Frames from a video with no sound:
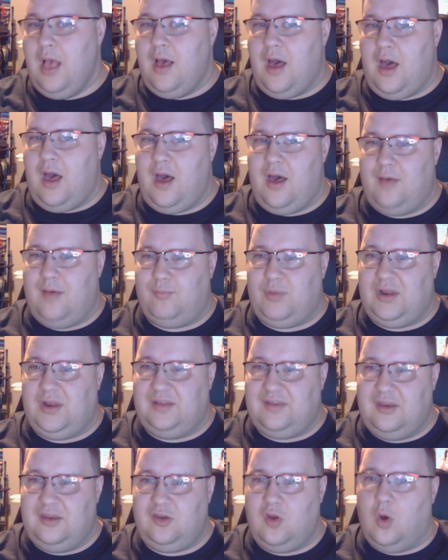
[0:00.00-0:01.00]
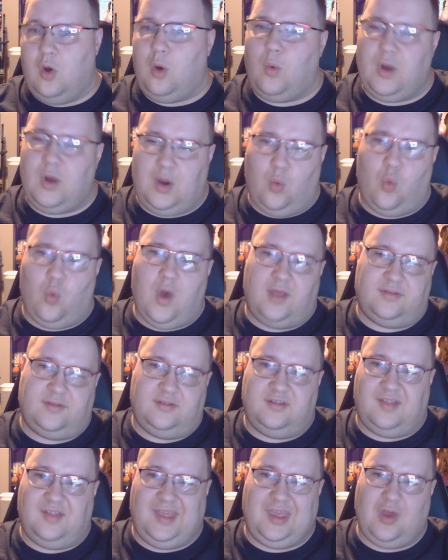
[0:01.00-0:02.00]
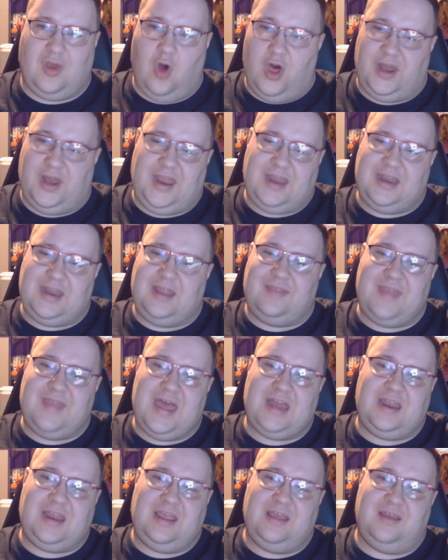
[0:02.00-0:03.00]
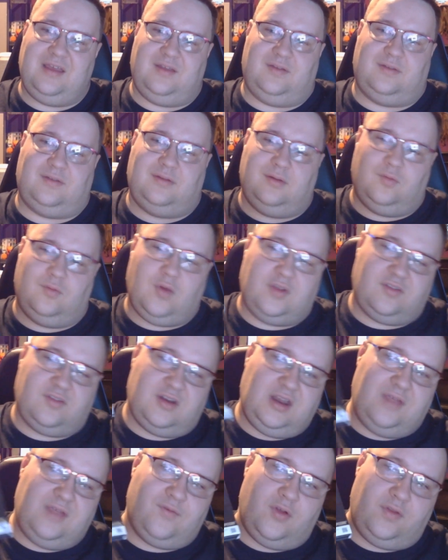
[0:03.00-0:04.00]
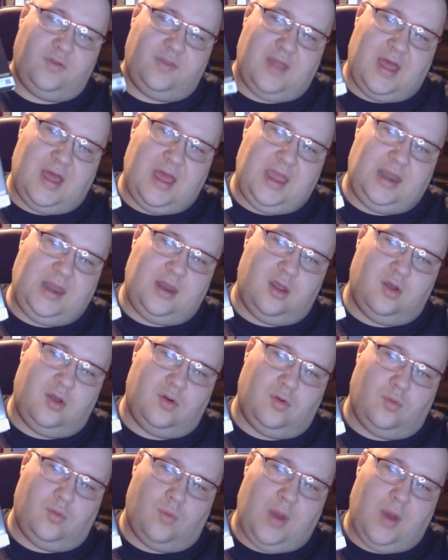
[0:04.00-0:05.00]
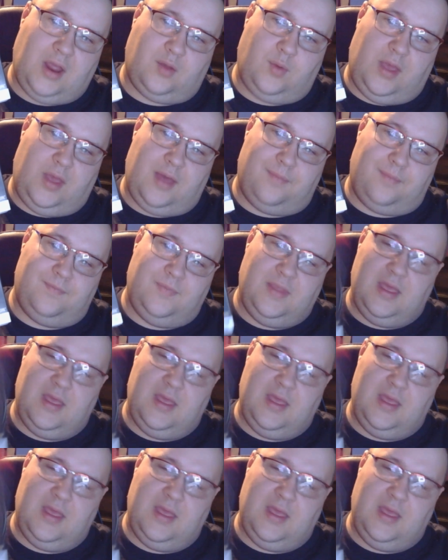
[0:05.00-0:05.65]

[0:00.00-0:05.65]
but I didn't know what it was until I got it, and that is Resident Evil 9 Requiem.